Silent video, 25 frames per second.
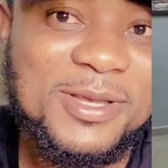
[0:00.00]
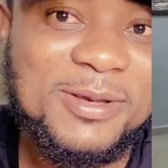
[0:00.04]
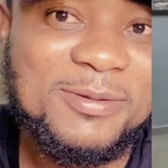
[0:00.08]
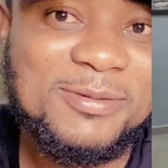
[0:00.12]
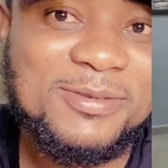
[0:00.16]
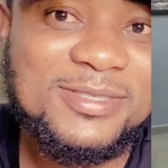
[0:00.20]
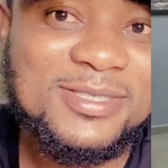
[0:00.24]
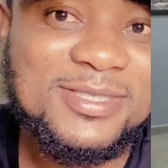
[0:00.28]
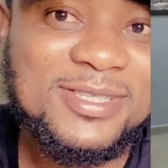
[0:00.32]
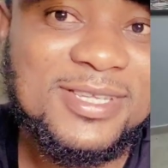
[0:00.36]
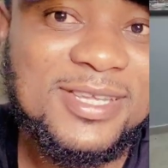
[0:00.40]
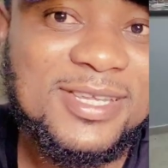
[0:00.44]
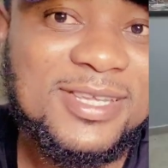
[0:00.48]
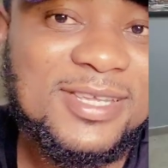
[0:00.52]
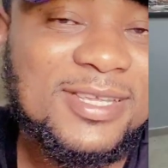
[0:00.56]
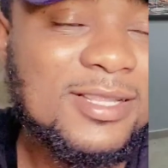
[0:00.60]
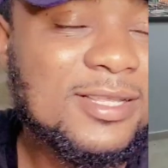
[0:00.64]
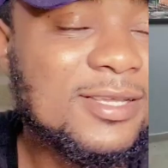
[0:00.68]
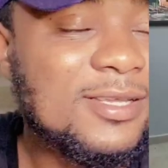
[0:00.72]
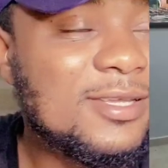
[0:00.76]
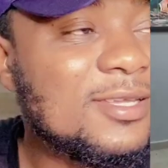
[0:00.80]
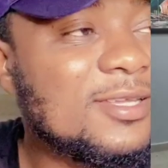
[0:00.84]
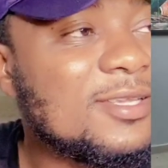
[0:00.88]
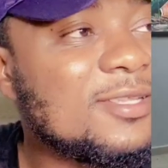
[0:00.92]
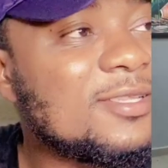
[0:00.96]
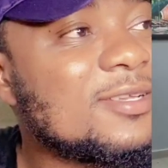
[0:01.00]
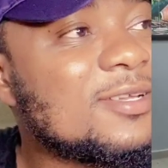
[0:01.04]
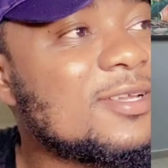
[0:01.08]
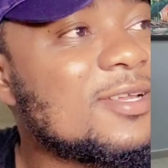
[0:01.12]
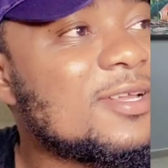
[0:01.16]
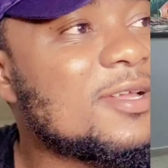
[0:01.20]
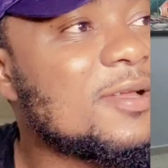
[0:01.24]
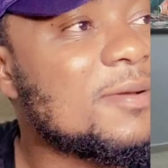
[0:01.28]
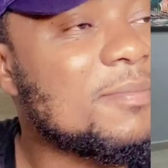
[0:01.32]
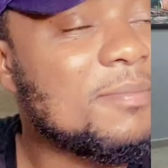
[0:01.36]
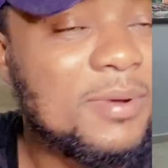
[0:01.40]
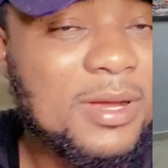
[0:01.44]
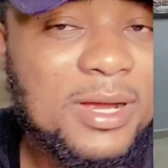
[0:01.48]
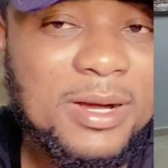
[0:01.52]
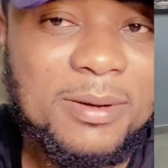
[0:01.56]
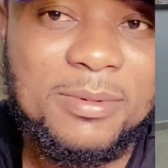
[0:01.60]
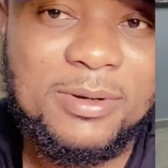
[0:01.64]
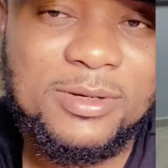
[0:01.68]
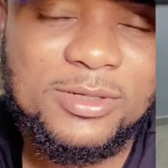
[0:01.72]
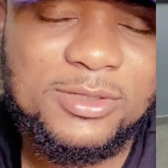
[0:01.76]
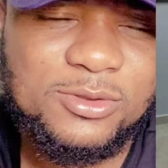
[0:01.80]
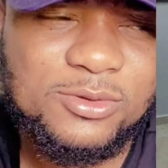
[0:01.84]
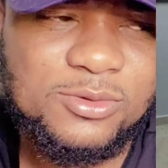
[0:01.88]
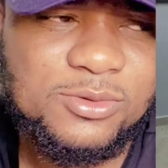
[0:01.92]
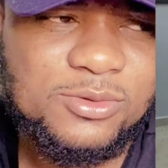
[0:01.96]
I was still in
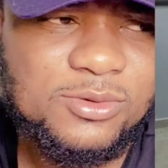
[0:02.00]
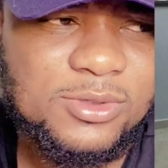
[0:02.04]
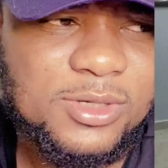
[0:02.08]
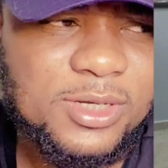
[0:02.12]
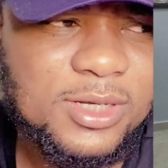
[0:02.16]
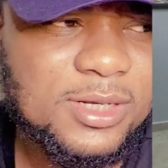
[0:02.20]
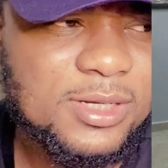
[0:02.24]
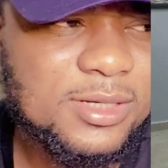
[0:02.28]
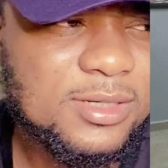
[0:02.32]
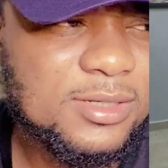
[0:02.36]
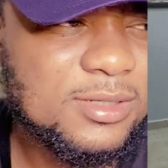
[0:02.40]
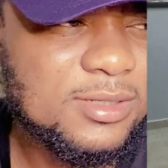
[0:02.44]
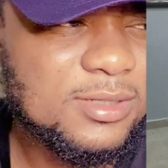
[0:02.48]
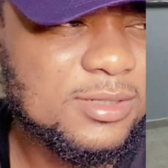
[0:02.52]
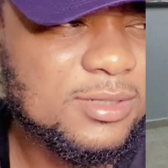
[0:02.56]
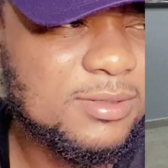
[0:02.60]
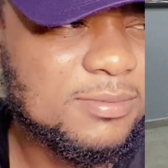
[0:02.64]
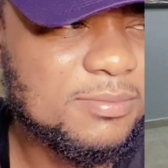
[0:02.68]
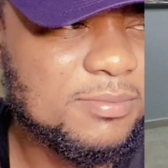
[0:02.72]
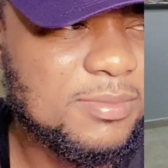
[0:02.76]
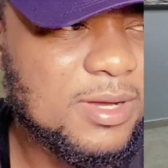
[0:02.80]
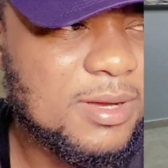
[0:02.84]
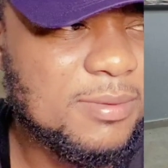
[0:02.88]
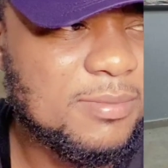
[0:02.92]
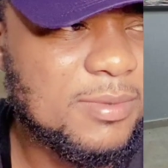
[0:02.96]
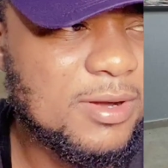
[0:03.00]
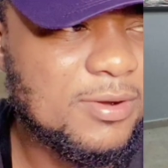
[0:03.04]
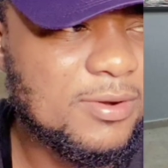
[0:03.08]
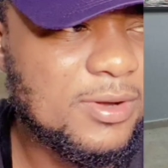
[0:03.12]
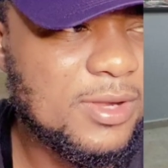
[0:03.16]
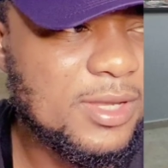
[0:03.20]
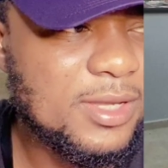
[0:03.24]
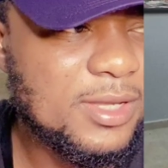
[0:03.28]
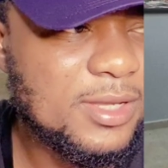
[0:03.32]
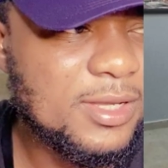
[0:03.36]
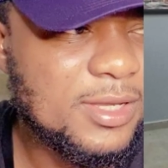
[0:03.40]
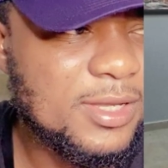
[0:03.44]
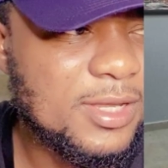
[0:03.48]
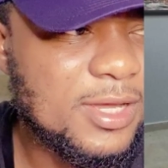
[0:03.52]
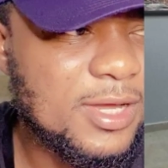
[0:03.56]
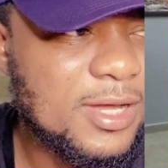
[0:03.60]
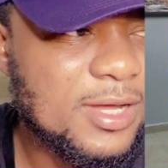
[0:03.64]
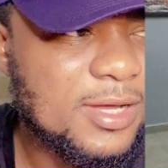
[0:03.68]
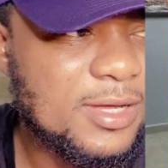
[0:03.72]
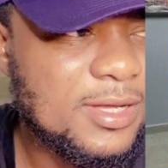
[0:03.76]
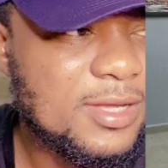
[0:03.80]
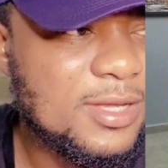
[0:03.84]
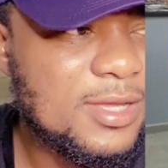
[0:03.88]
primary school, yeah. Primary, yeah.